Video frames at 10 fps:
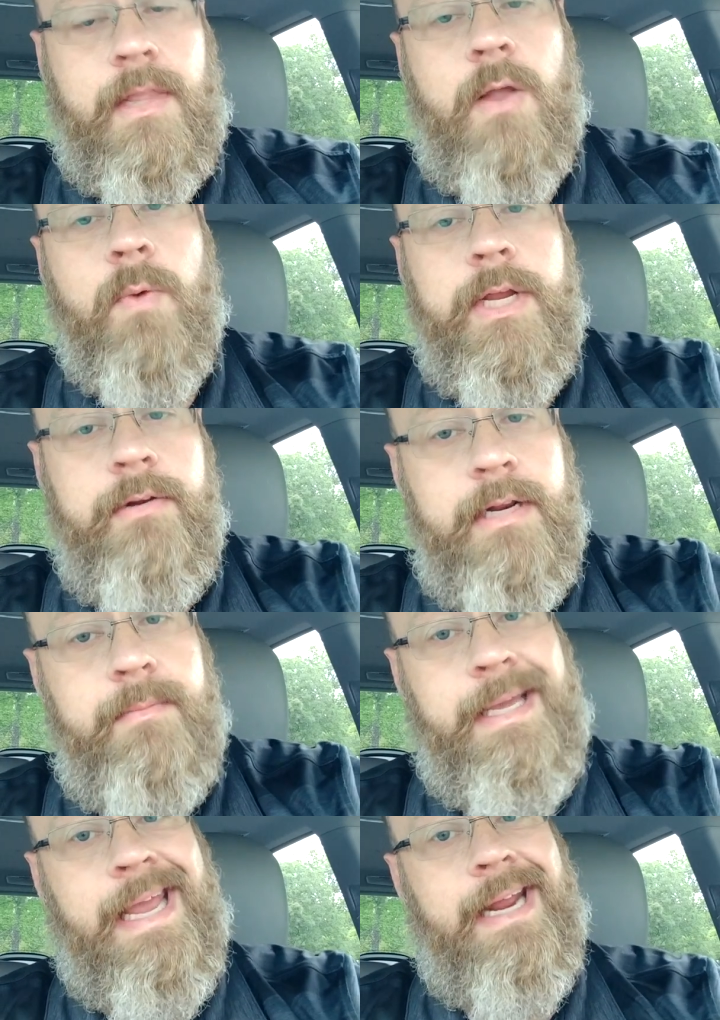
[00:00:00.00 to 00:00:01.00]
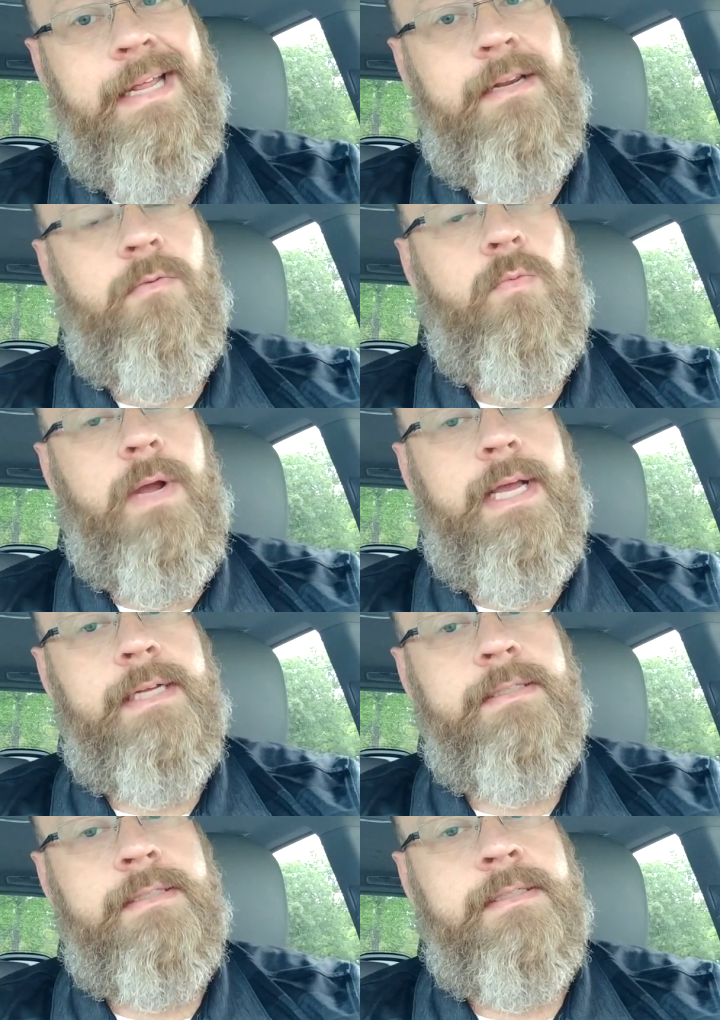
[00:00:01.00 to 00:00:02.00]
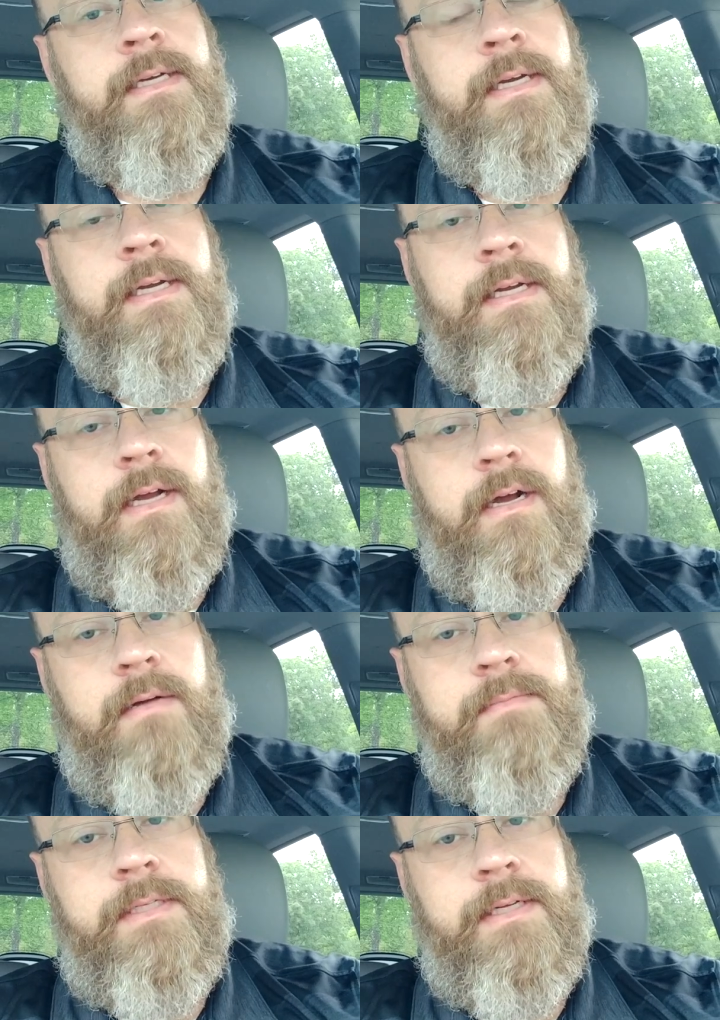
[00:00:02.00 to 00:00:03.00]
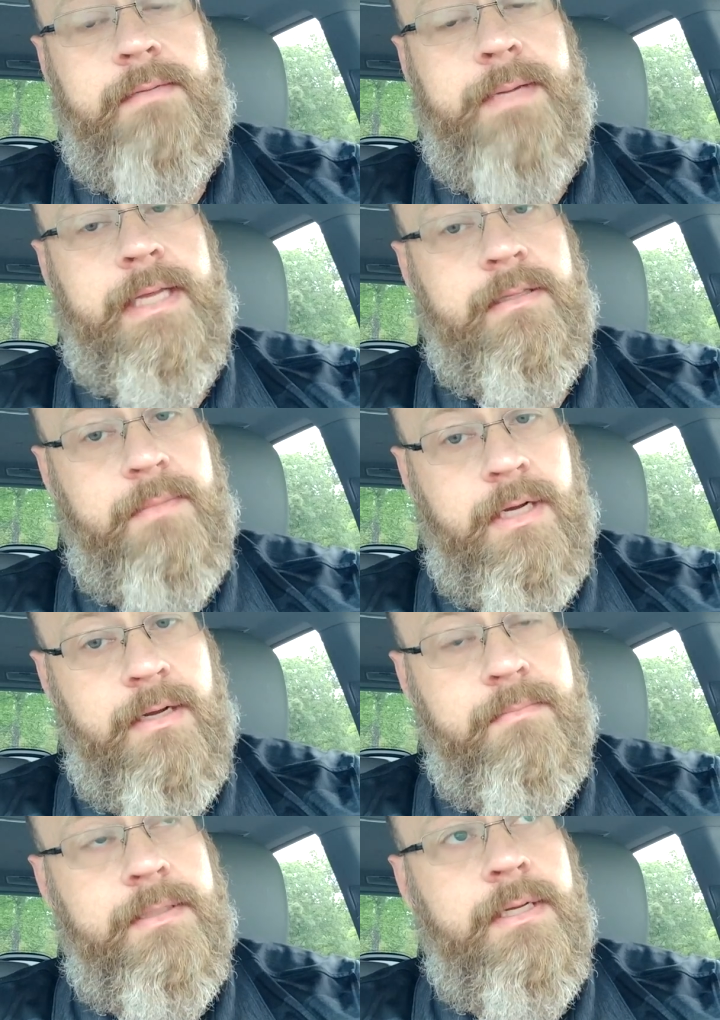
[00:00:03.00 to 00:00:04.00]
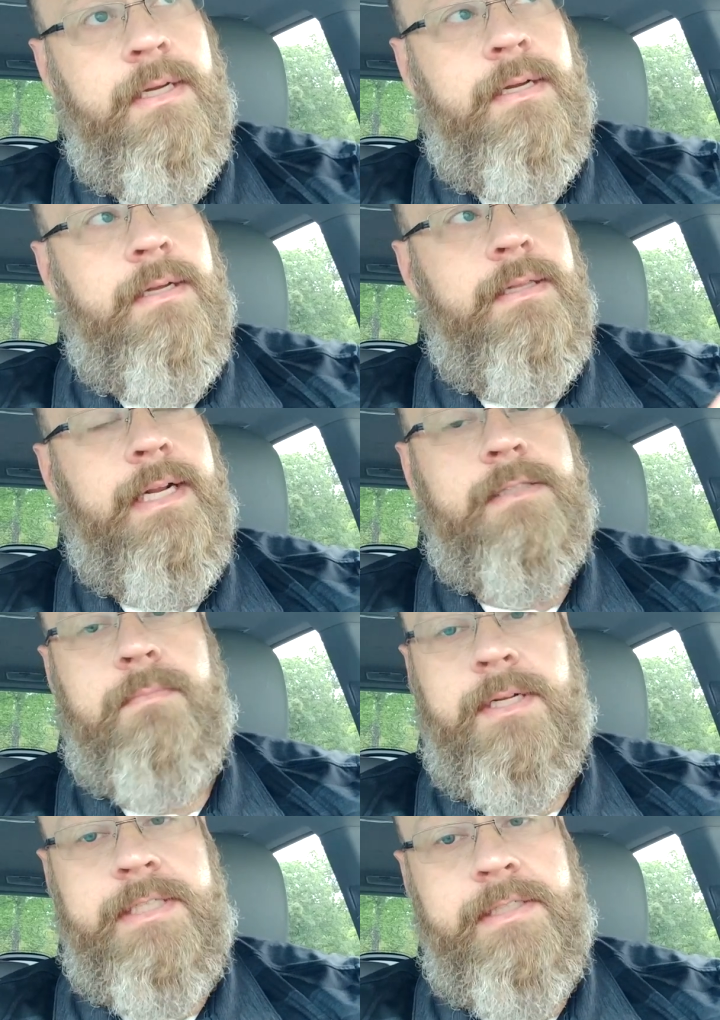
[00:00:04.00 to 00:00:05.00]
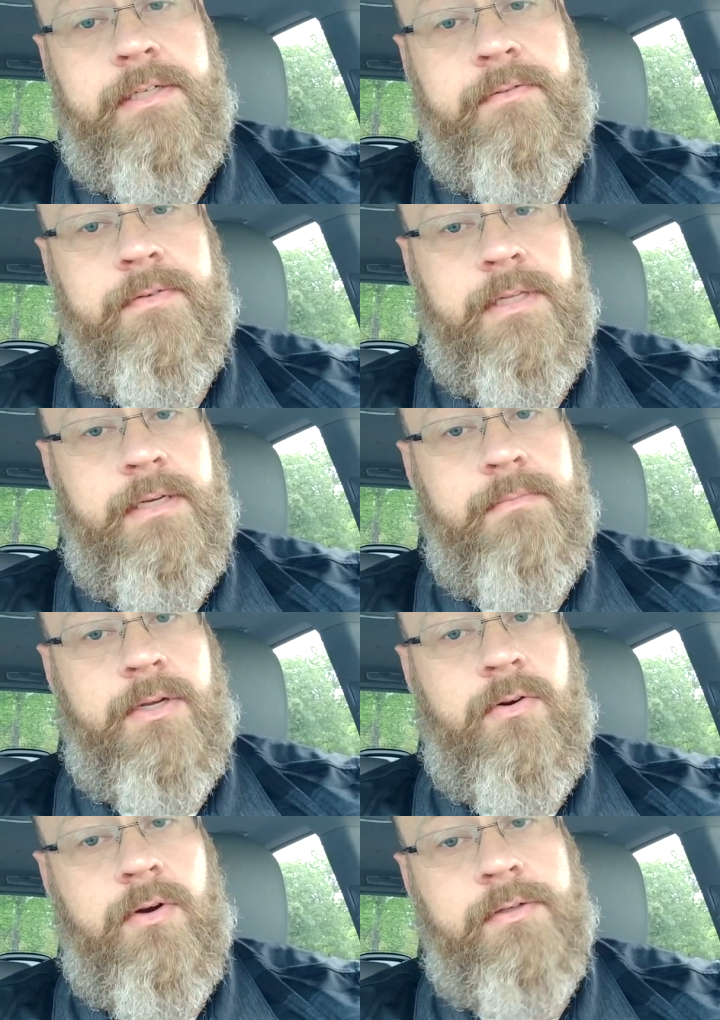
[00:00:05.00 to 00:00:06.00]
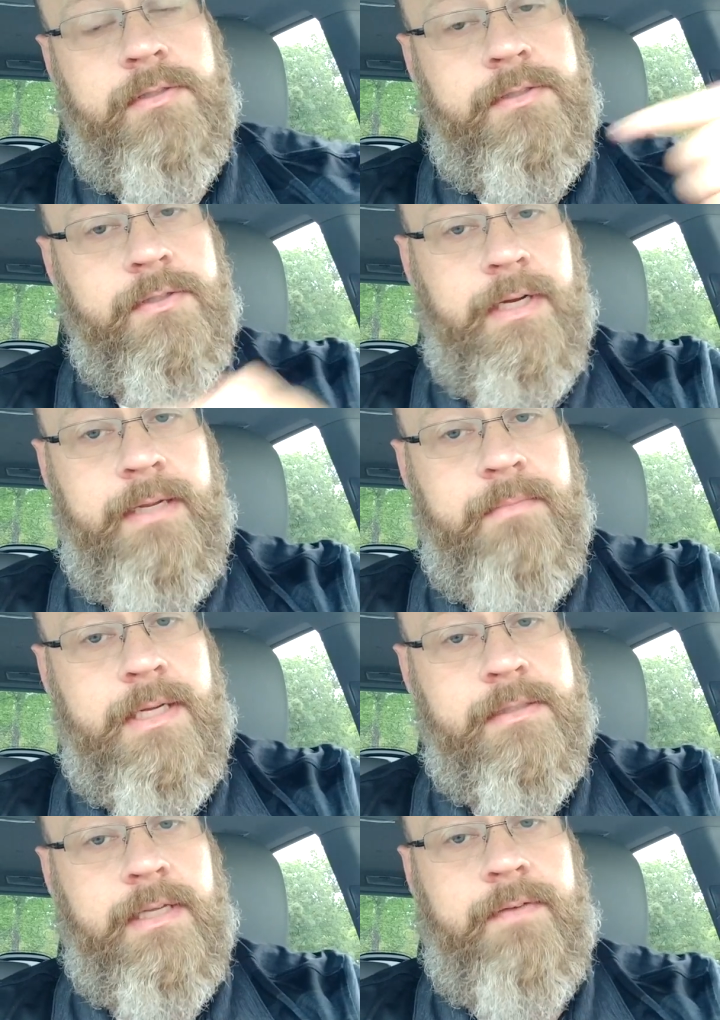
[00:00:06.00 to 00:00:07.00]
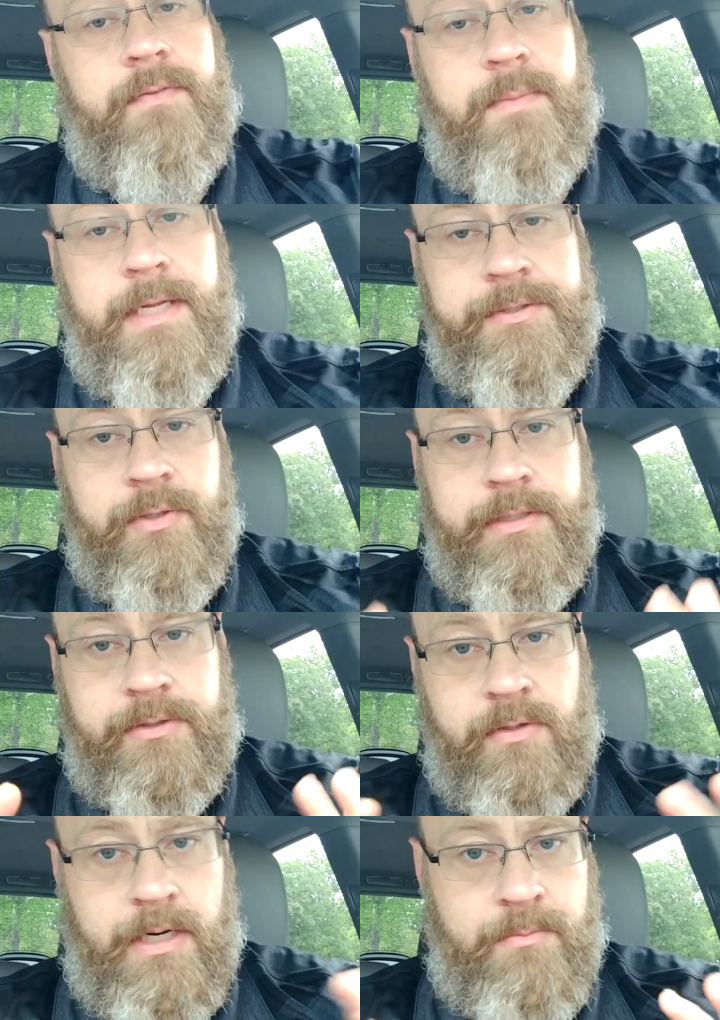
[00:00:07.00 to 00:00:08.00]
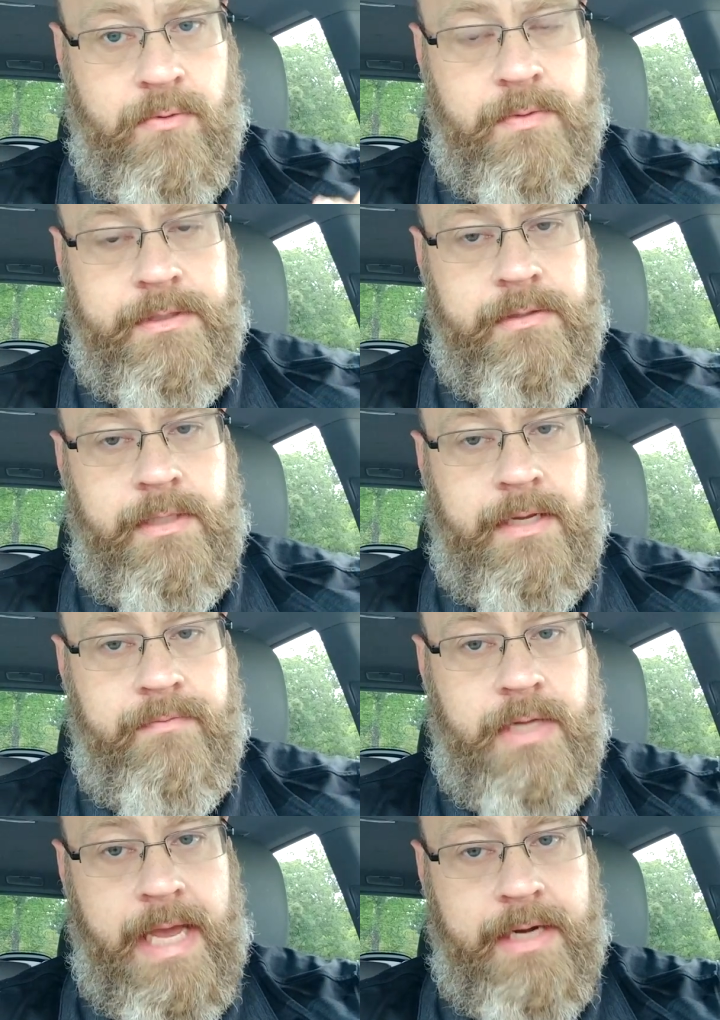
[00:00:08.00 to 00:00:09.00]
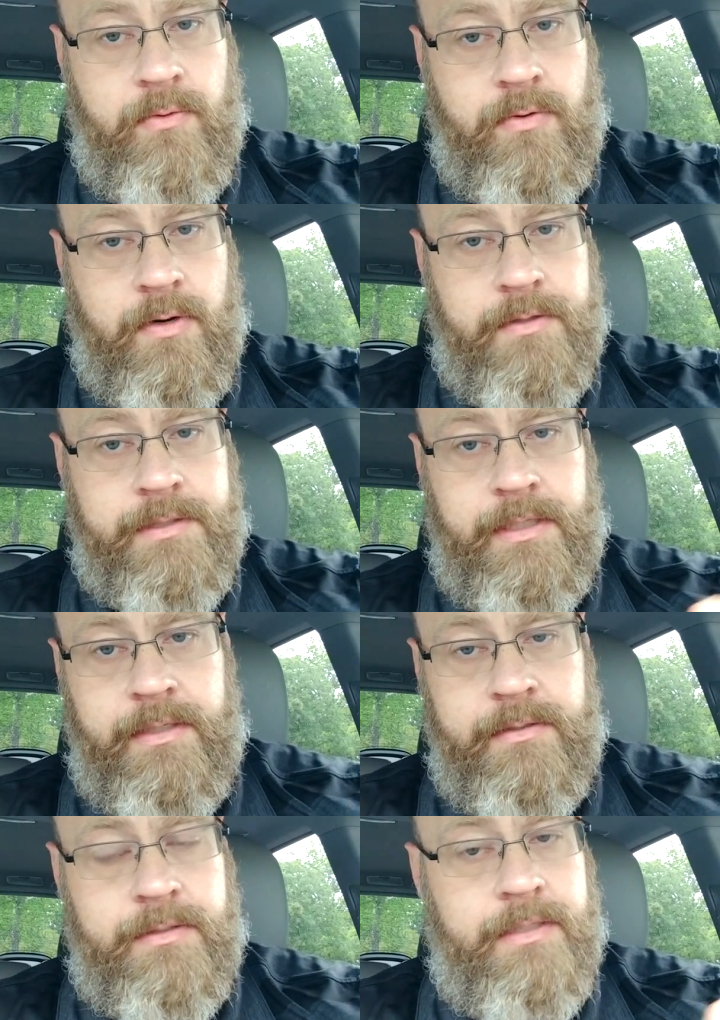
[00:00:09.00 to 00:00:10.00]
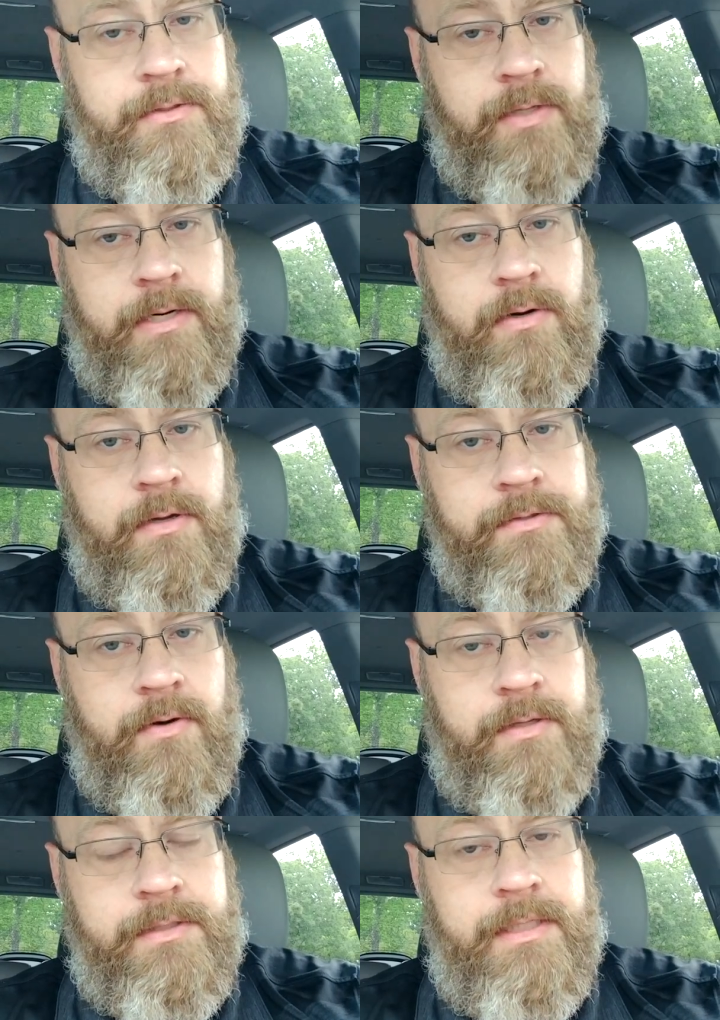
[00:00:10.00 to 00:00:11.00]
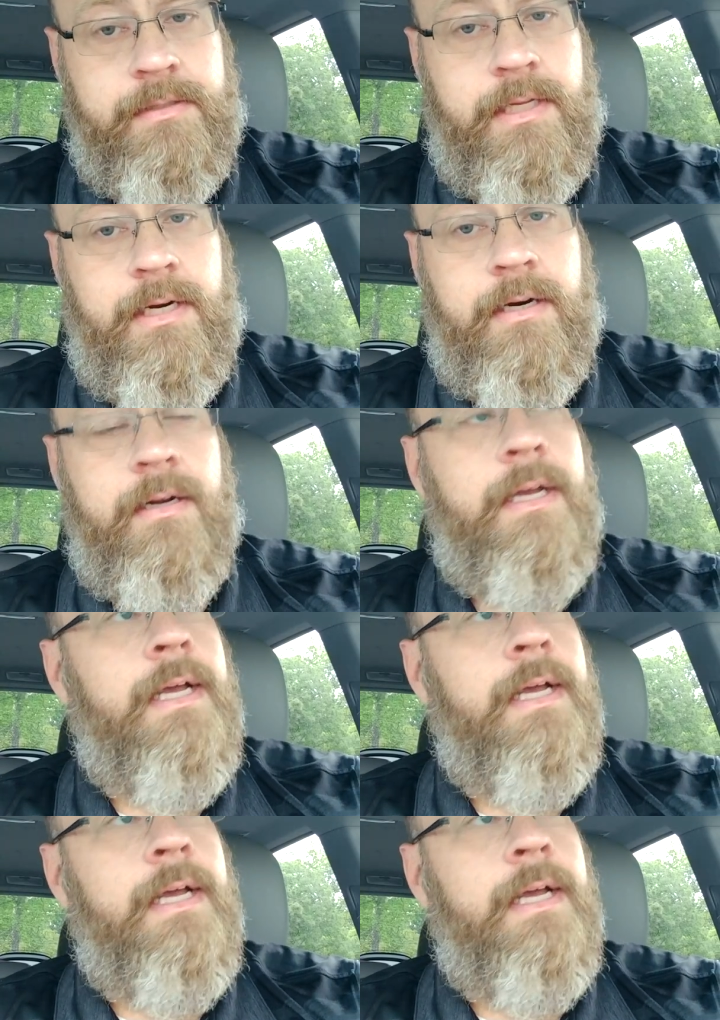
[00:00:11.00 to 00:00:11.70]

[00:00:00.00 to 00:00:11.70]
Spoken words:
where you need to be headed west to pick them up, then it's much easier for them to cross the street because they have the pedestrian scramble, which is they have diagonal crossings and straight across crossings there.